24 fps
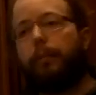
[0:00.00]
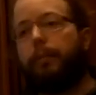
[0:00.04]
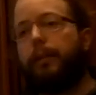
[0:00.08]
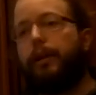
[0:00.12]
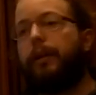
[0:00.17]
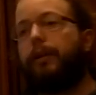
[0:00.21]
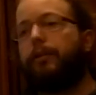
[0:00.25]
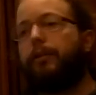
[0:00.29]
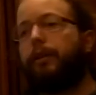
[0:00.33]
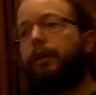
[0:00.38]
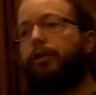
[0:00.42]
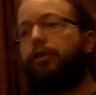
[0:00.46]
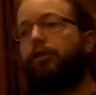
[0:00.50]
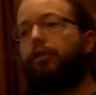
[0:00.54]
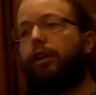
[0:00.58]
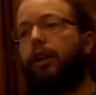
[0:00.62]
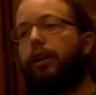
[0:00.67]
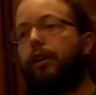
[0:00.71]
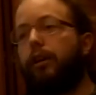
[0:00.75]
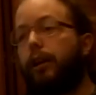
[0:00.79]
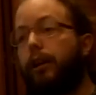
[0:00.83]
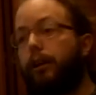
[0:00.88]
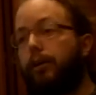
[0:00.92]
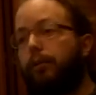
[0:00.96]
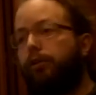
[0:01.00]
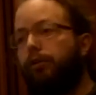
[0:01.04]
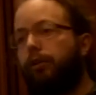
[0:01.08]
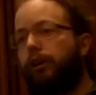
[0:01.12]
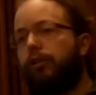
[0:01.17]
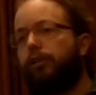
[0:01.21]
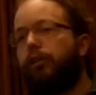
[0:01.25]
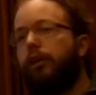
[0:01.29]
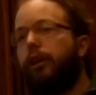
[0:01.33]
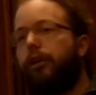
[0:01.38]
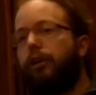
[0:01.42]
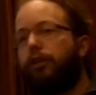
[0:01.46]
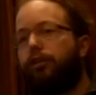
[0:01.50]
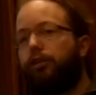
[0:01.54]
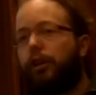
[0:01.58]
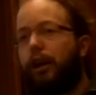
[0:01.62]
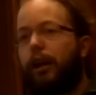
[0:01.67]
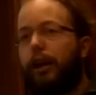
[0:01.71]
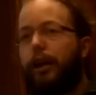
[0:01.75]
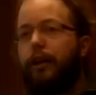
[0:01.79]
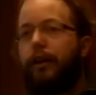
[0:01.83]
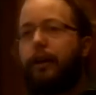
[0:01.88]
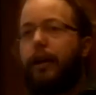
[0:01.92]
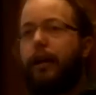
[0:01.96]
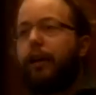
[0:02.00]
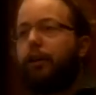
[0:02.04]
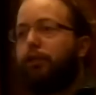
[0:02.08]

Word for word: IP address, and it was actually a design